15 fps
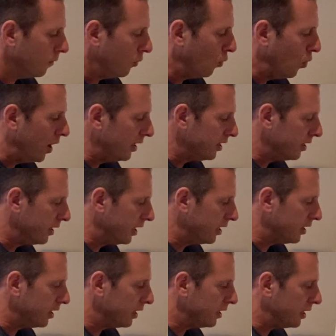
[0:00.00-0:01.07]
What's
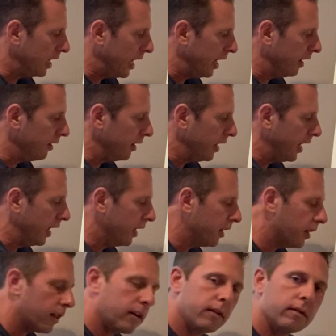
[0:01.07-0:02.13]
this entire
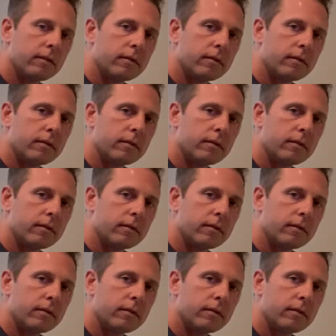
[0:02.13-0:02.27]
length?